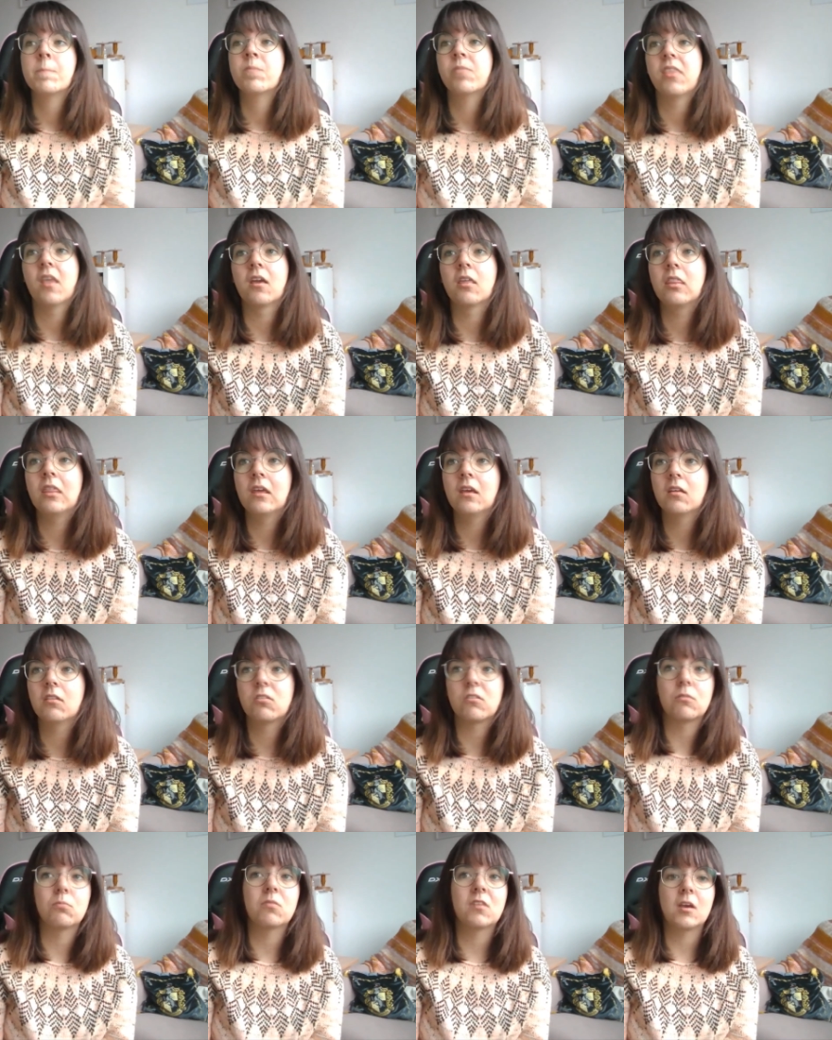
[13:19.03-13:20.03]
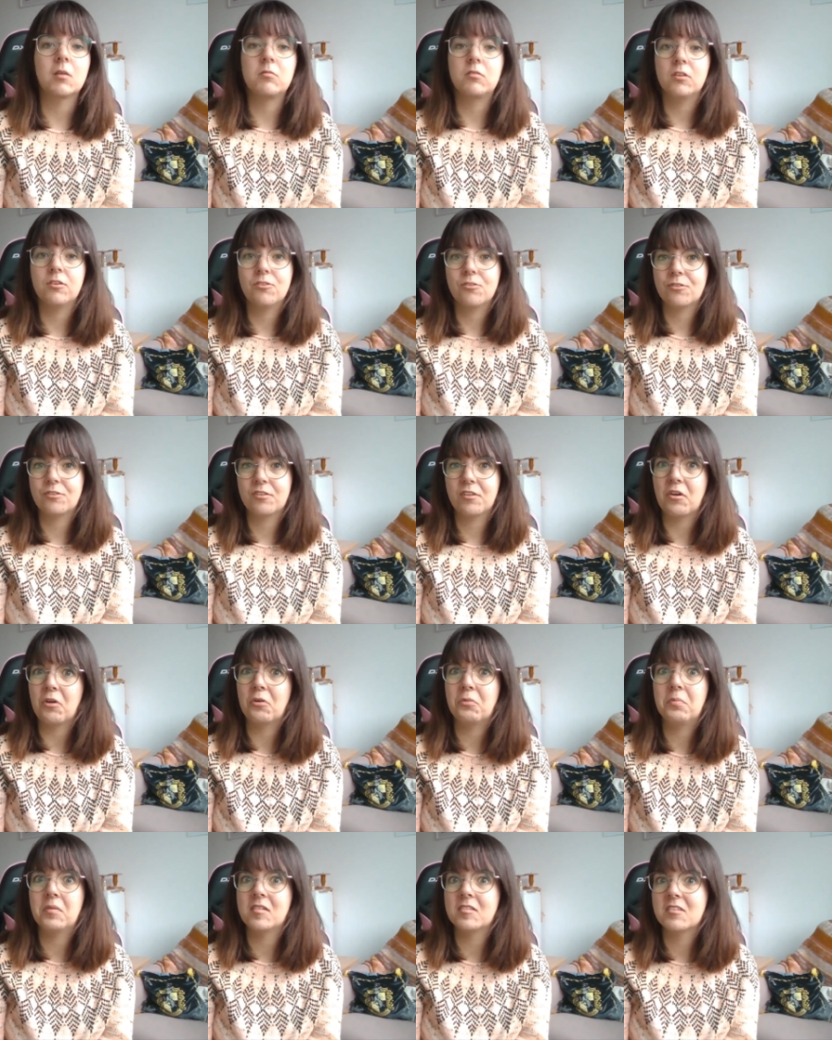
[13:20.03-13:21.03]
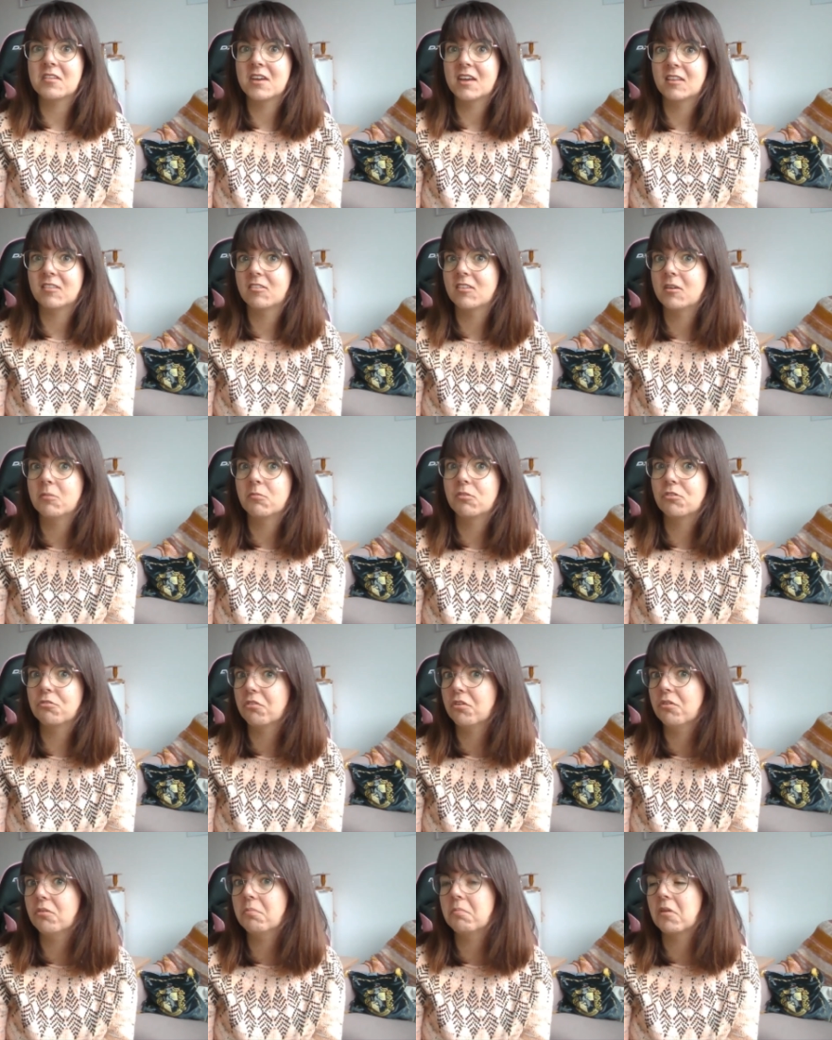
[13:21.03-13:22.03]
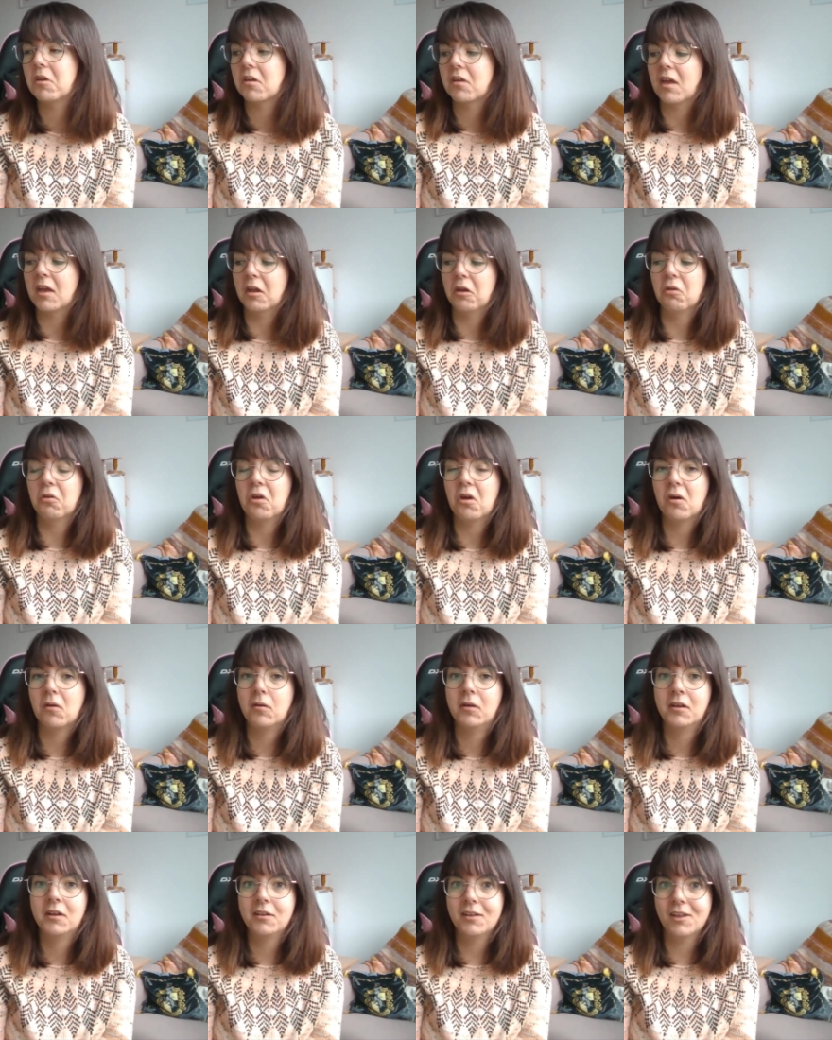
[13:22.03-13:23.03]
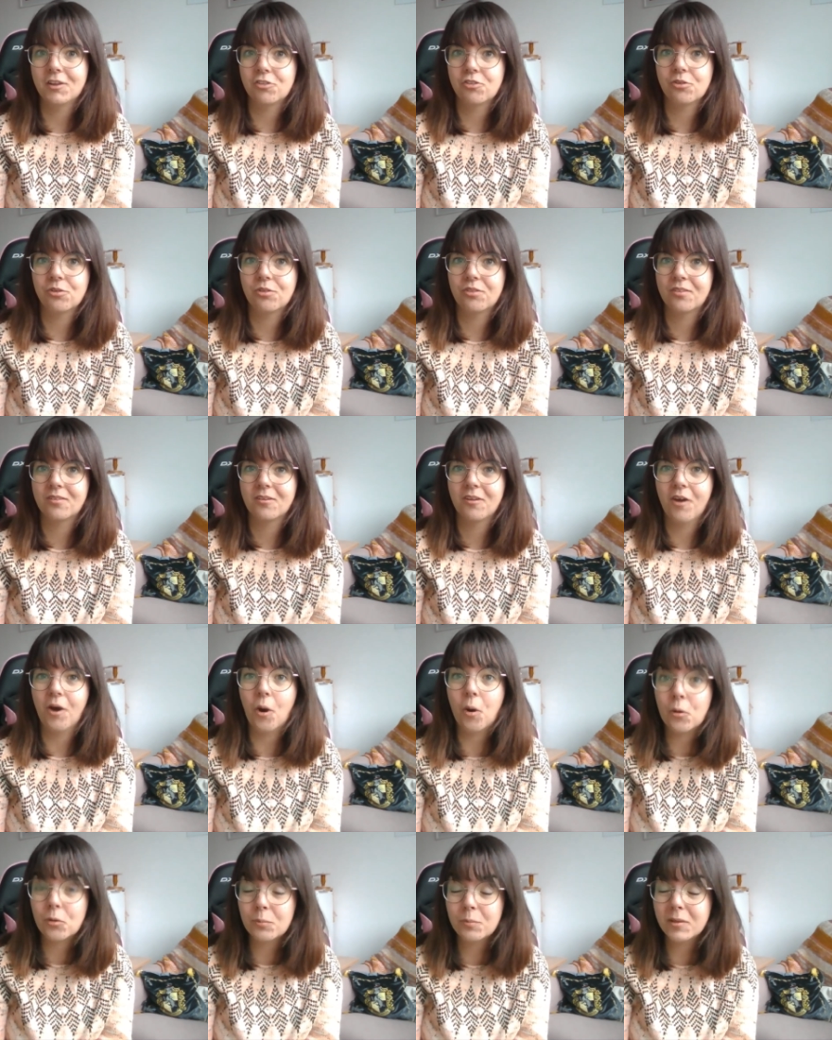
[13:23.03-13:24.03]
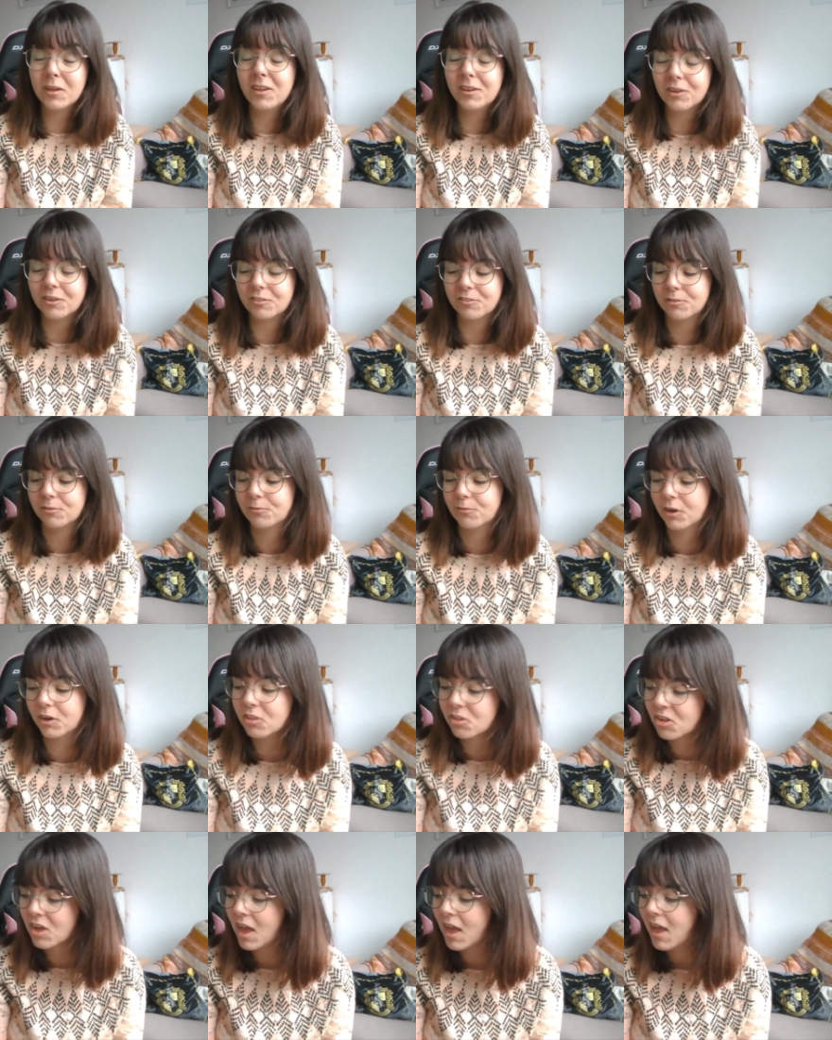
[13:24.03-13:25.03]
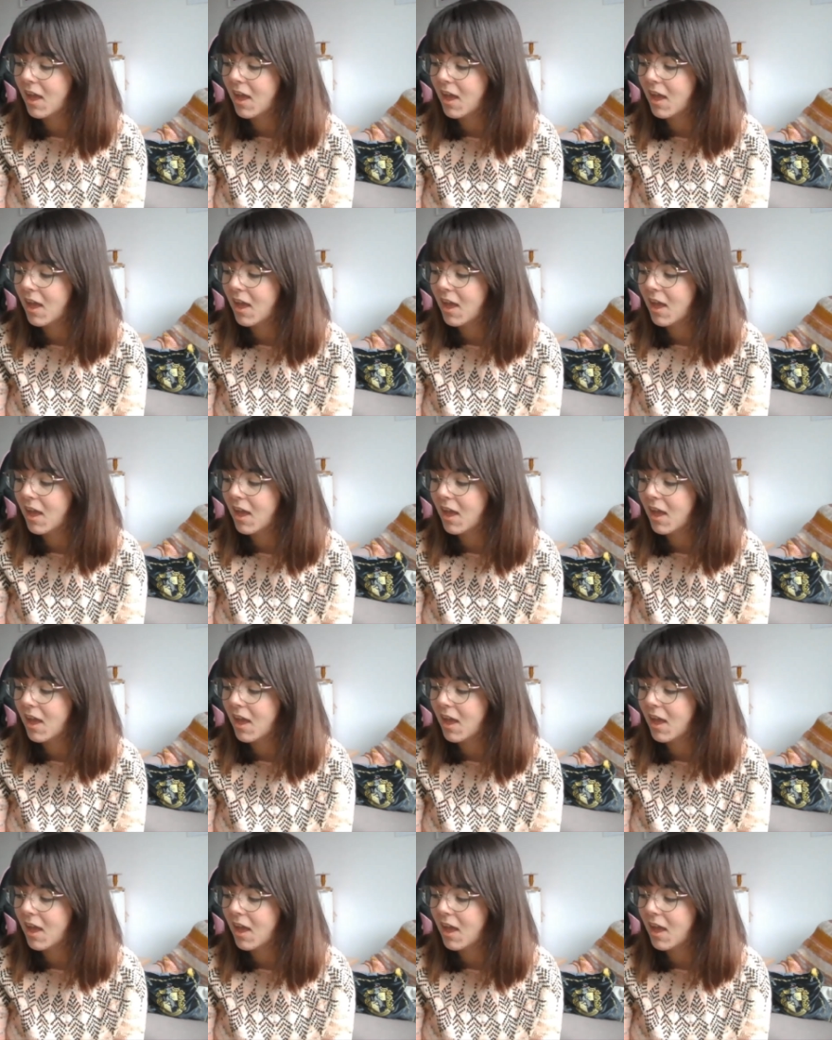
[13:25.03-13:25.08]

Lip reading: I think sometimes he just opens it and skims through, but I don't know. Let's just hope he doesn't watch.